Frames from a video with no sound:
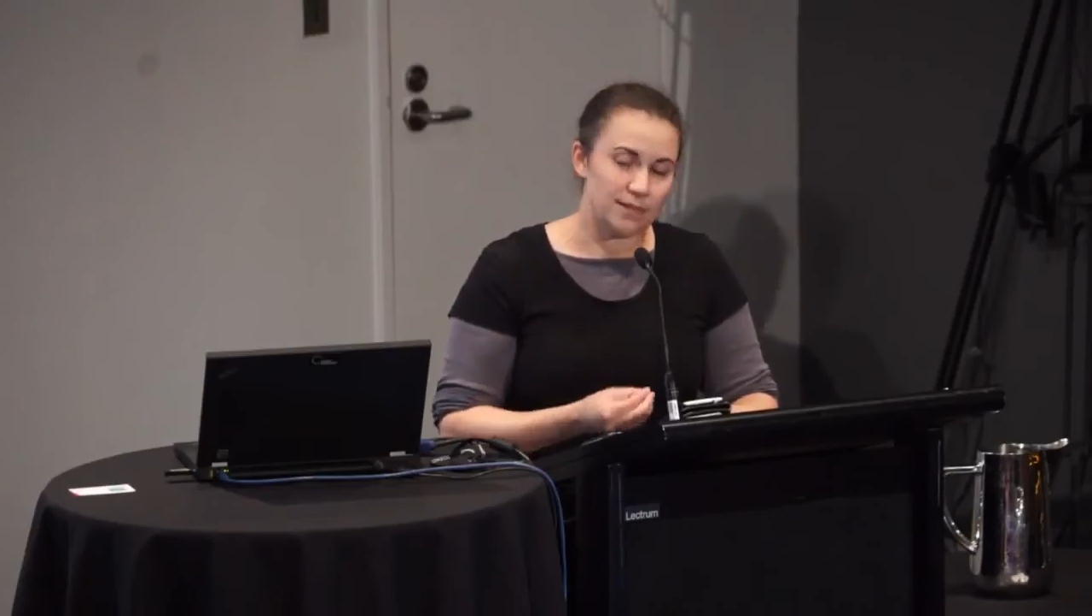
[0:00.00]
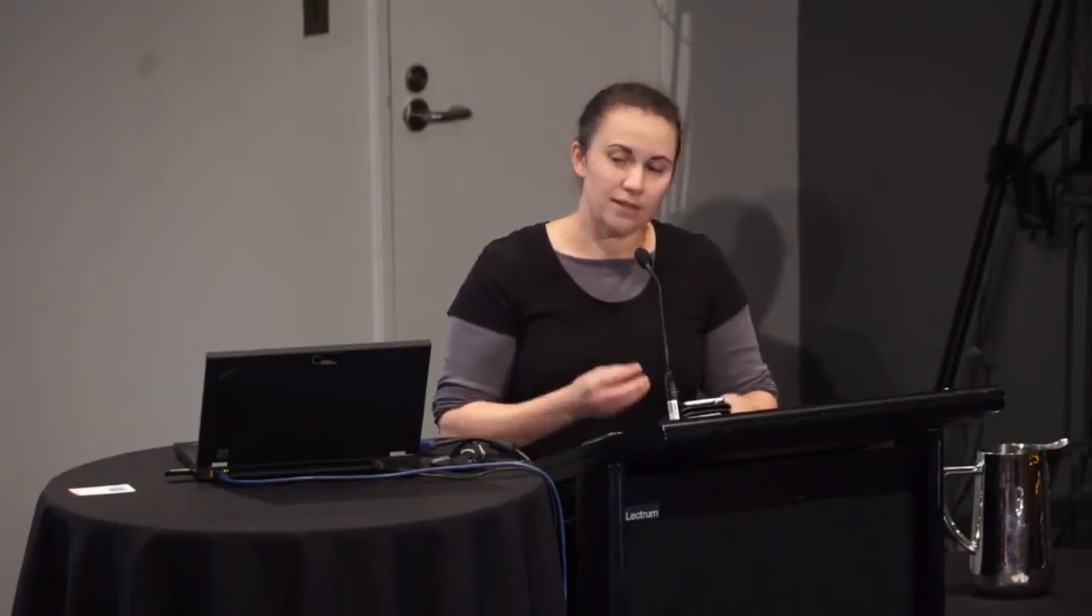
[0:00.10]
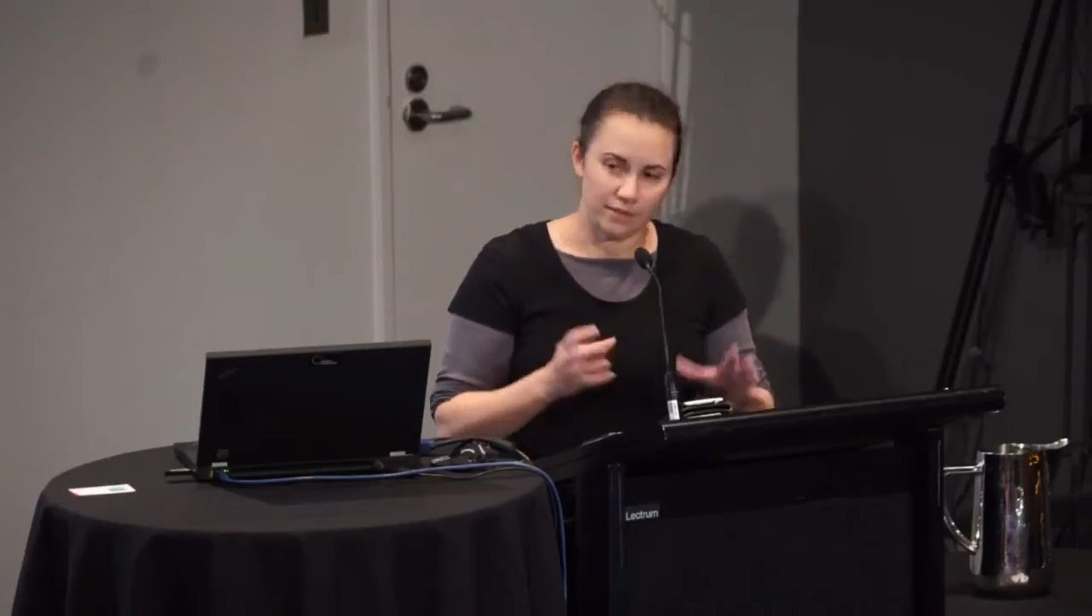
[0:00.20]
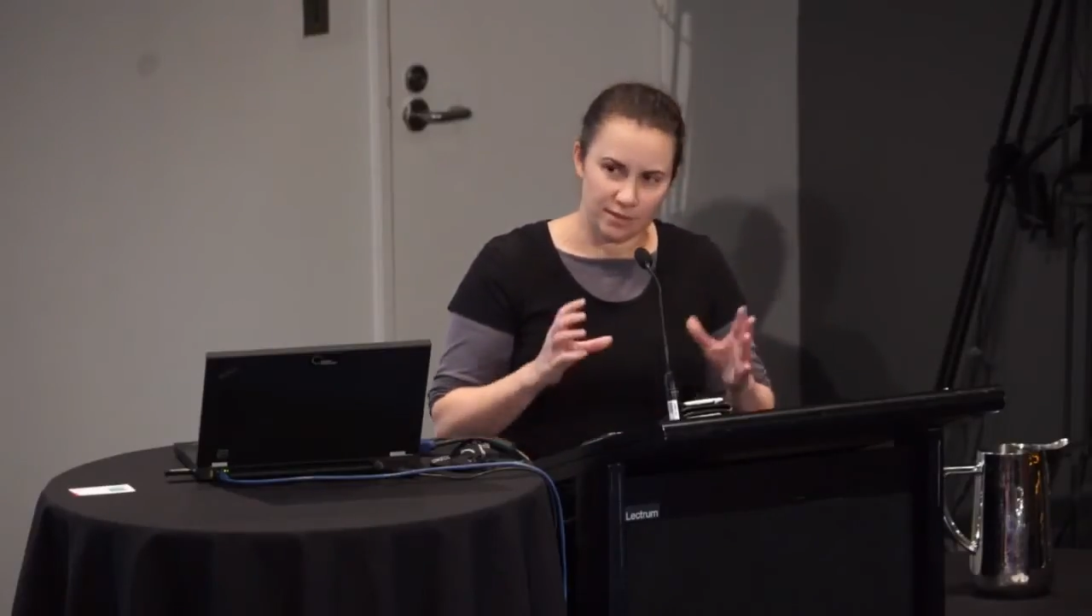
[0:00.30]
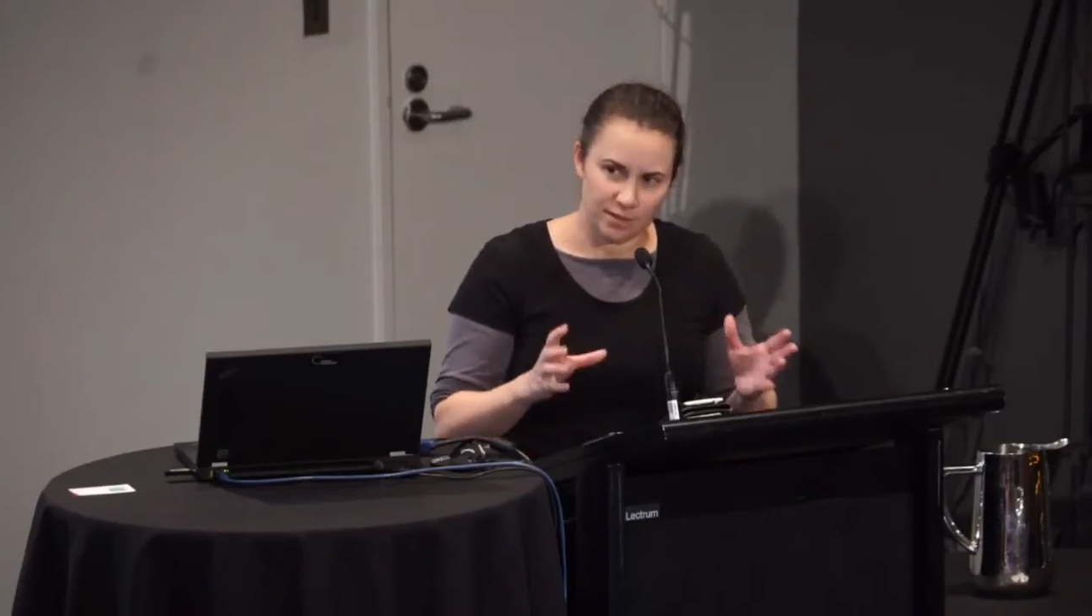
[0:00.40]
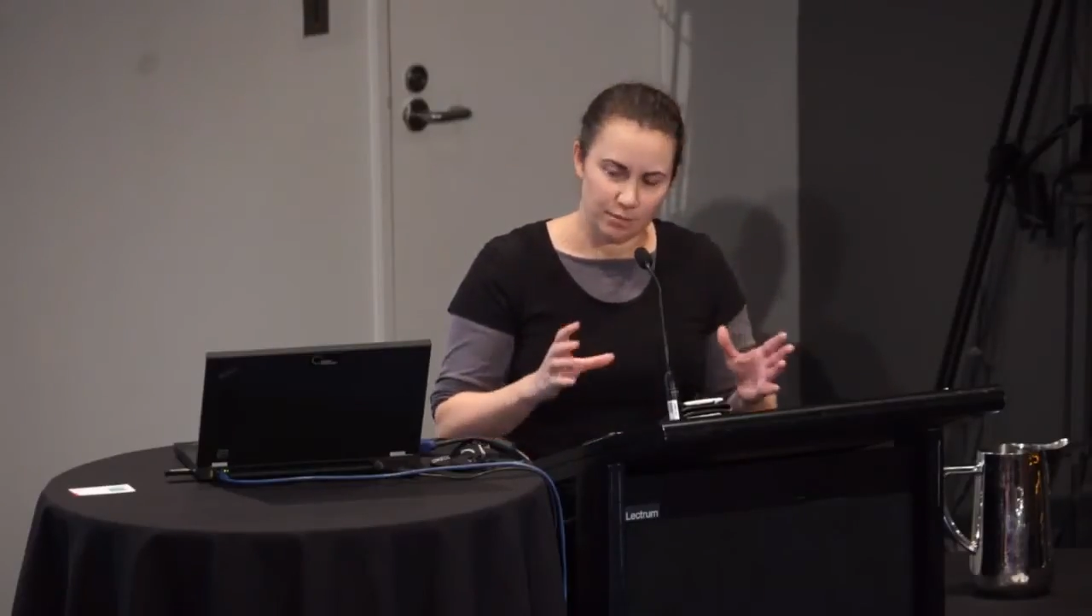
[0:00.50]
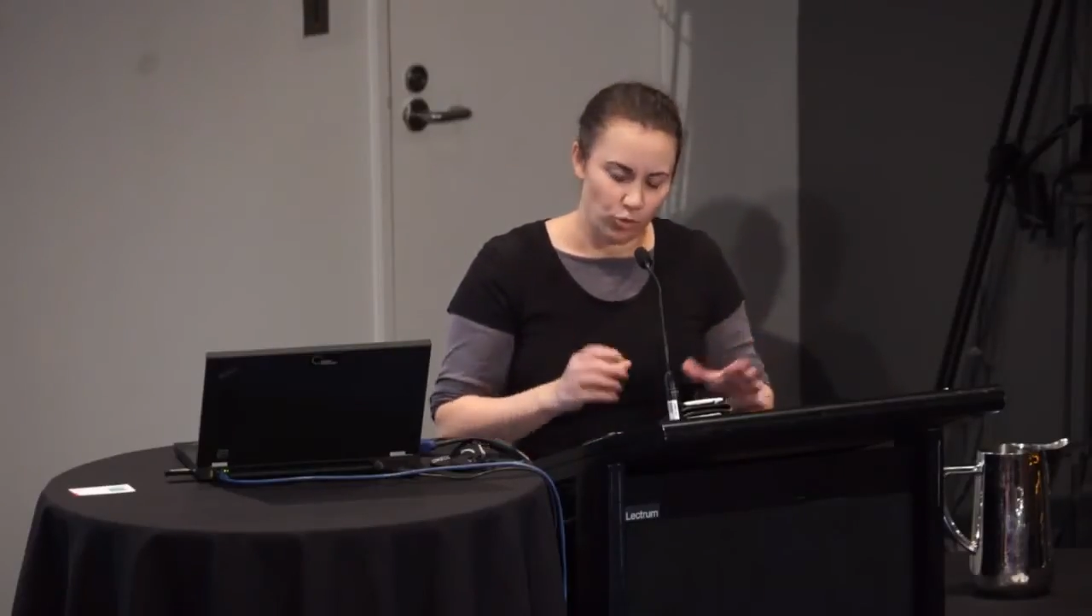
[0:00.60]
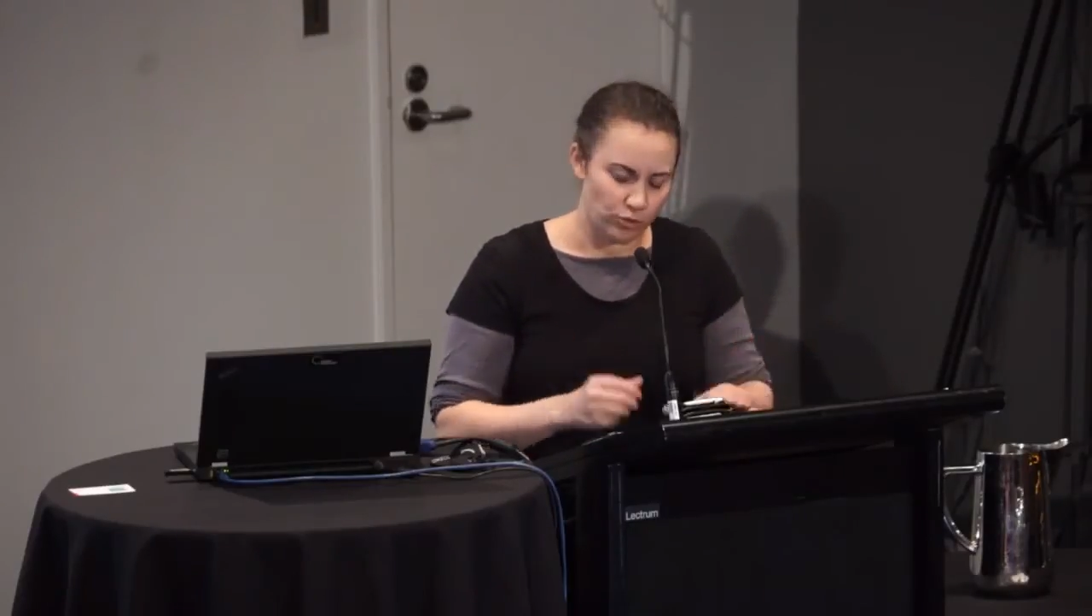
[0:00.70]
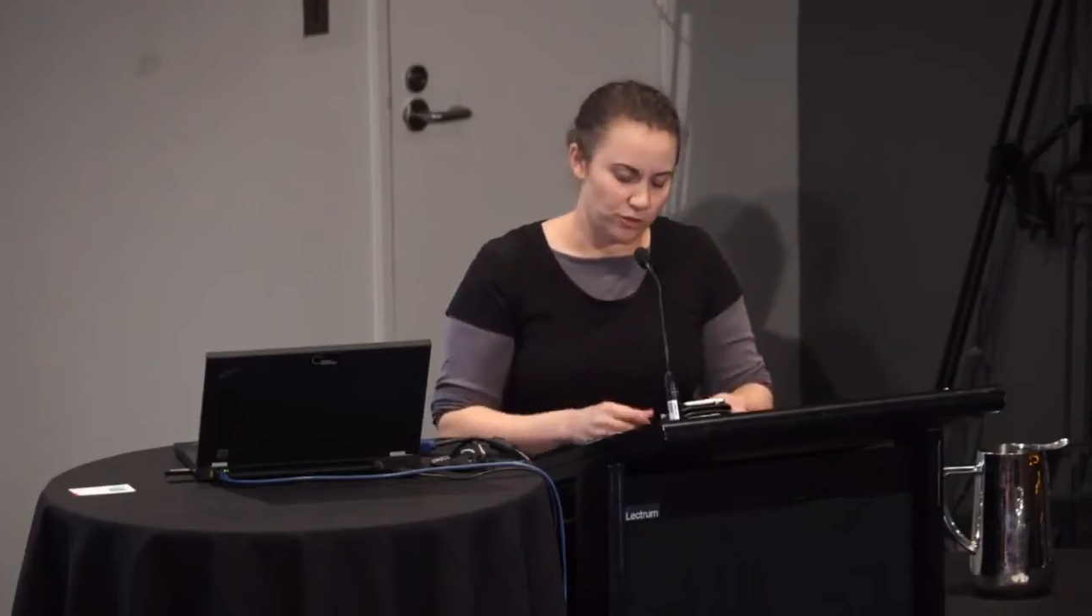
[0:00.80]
and this is important